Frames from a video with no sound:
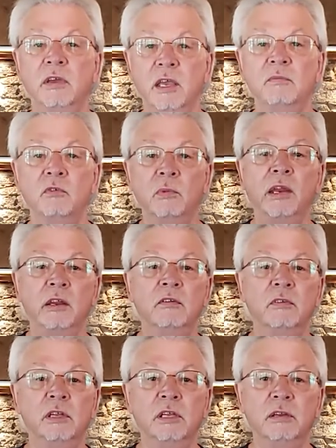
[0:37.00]
from right here
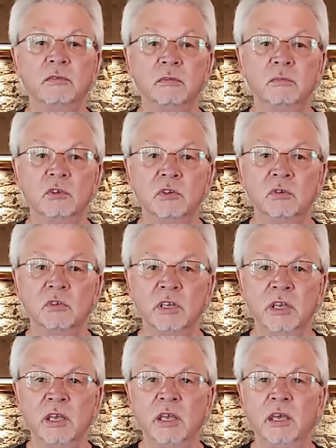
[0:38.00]
from Jones.
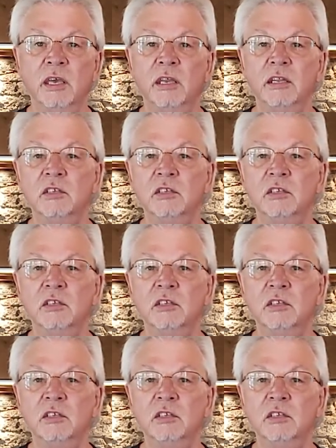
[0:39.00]
And